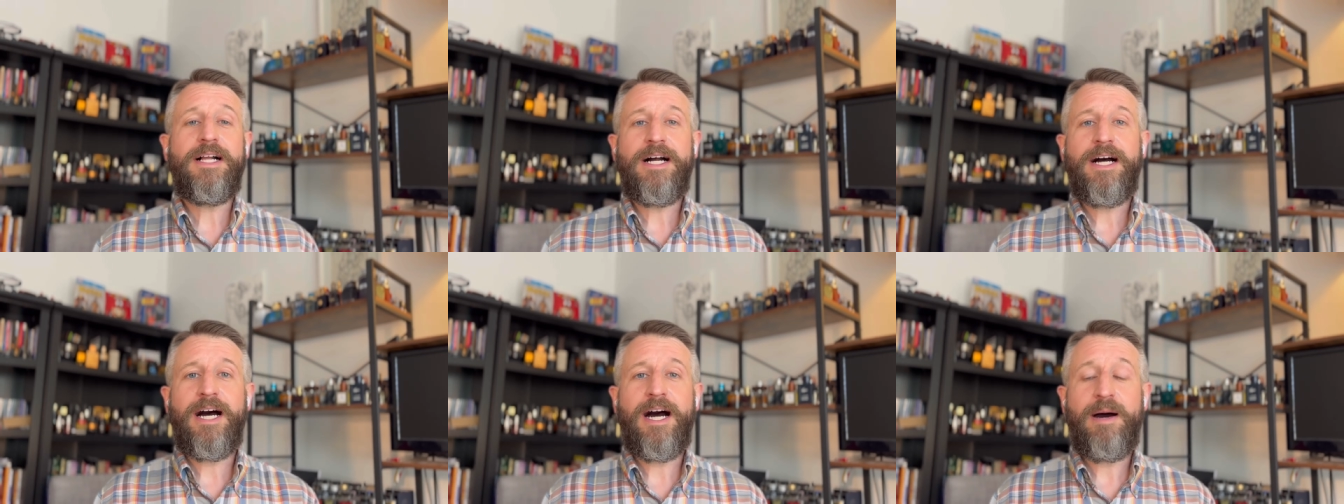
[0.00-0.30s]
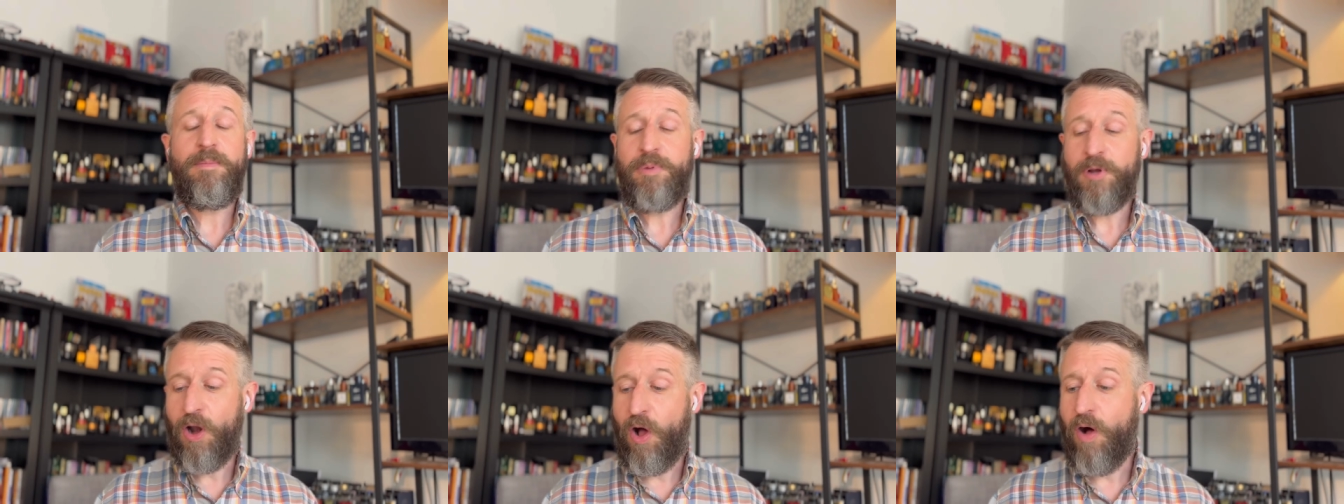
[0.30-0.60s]

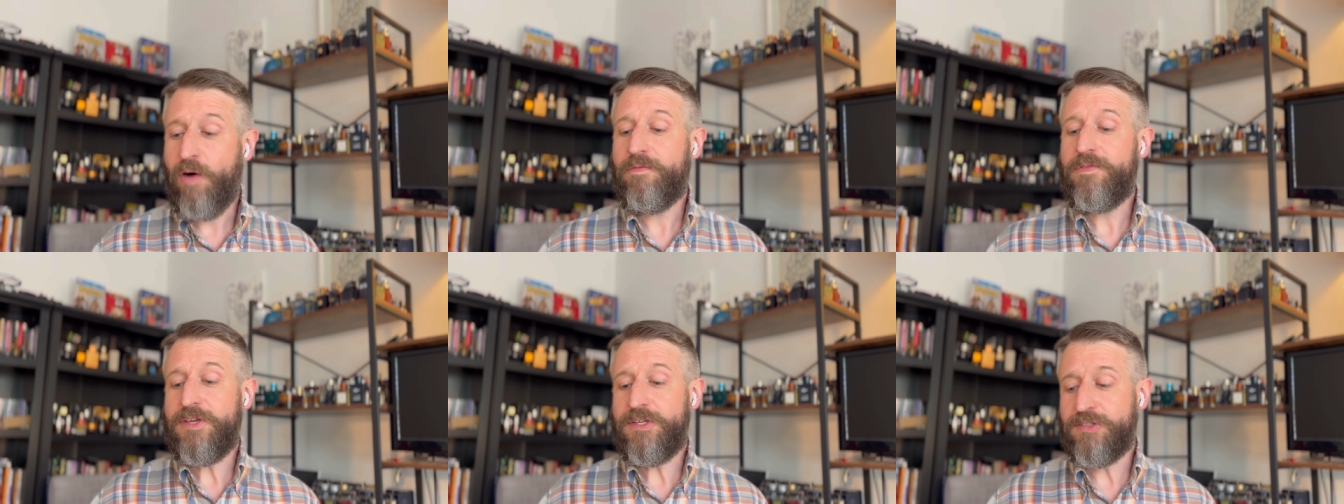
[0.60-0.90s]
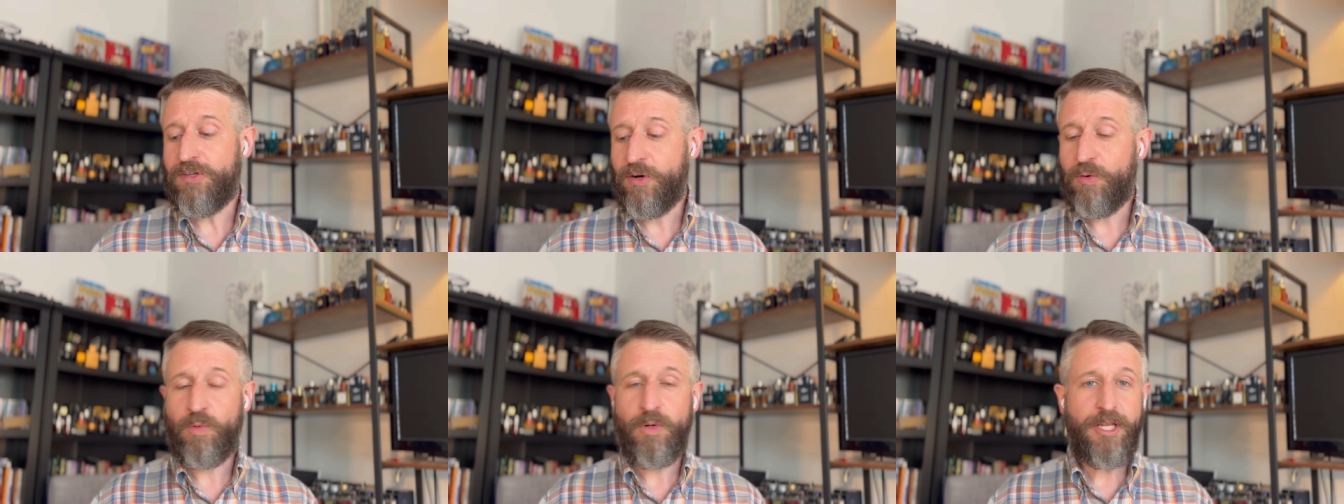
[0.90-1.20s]
uh, but all of
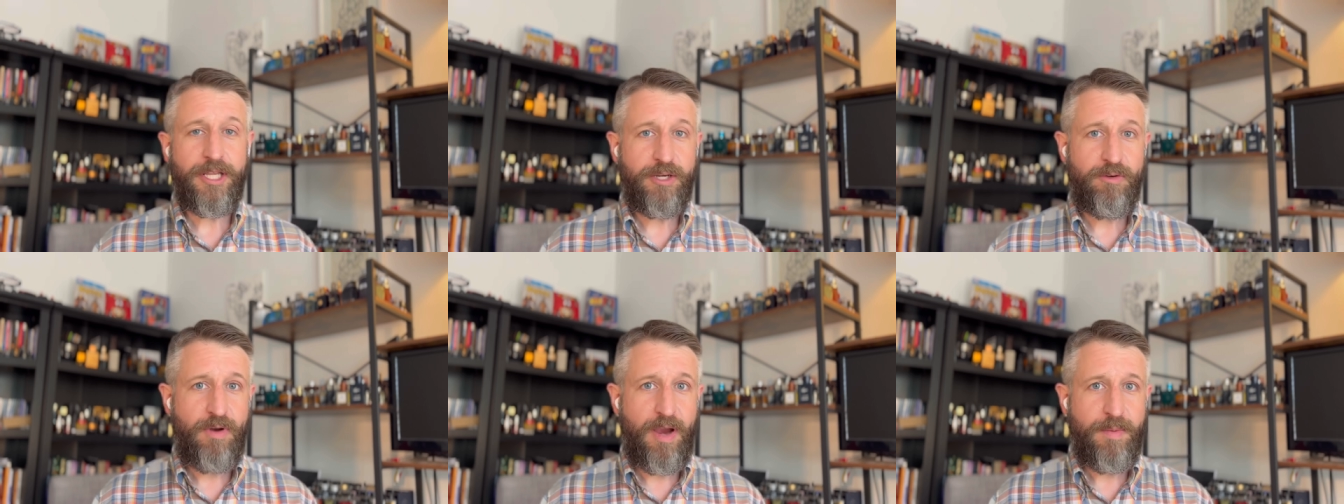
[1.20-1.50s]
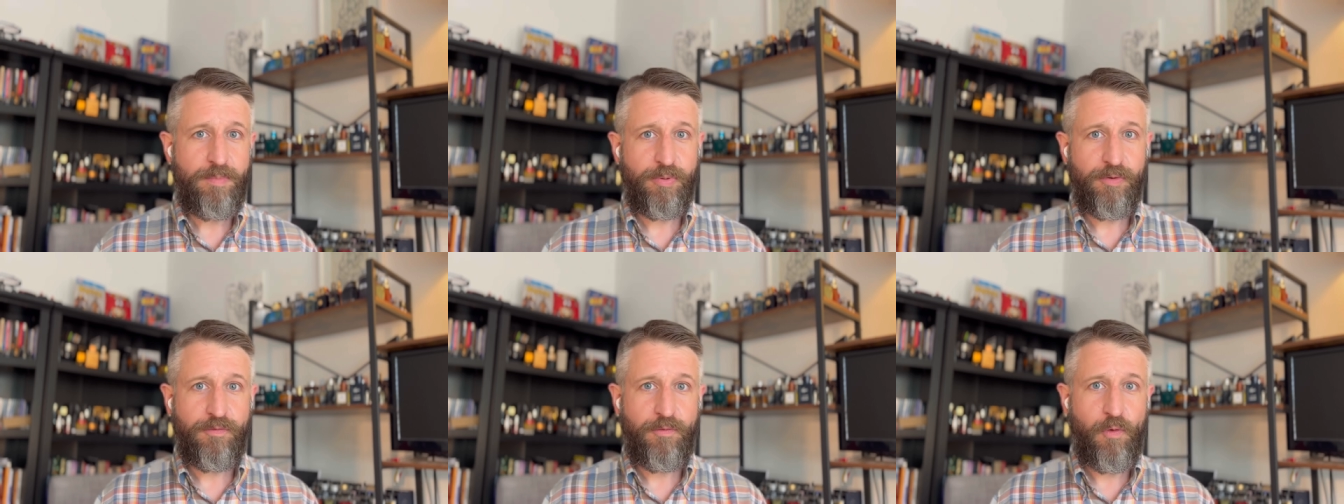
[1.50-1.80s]
these are really
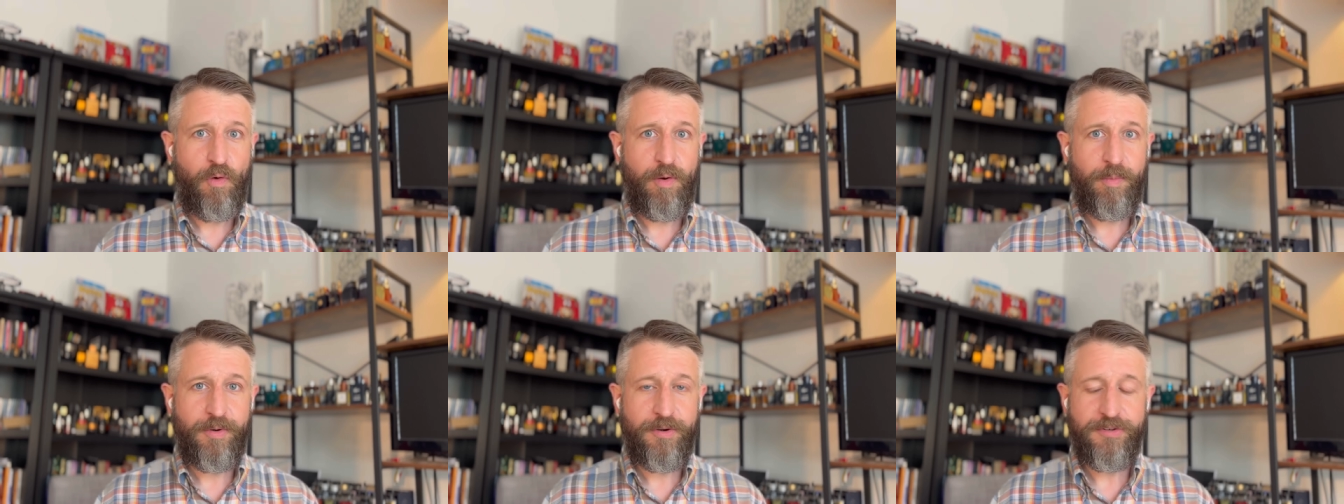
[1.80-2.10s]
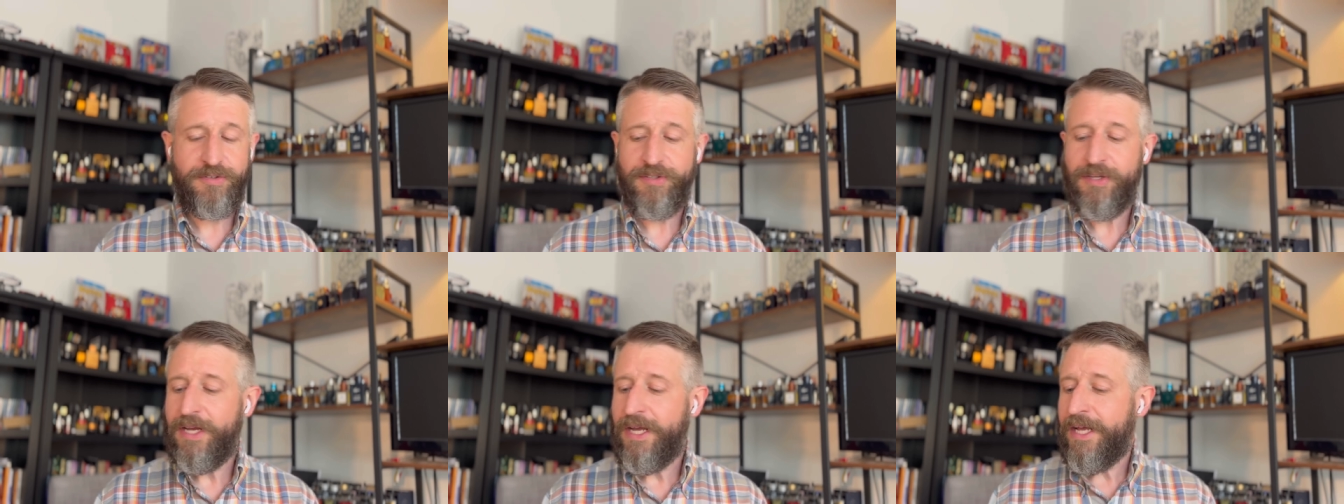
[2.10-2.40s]
great
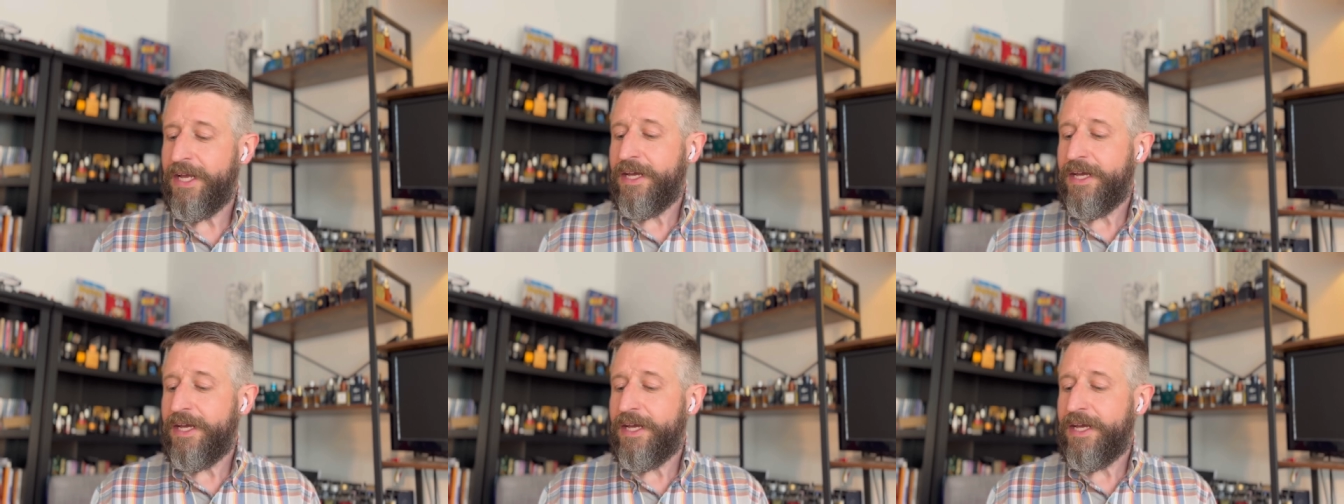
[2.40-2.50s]
performers.